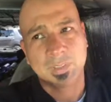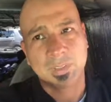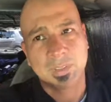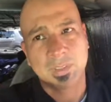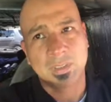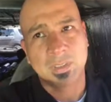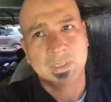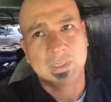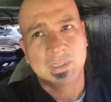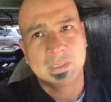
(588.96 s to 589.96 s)

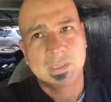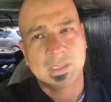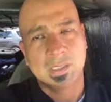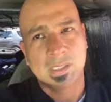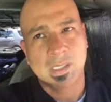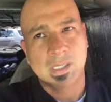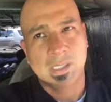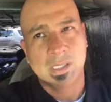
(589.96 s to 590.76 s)
(silence)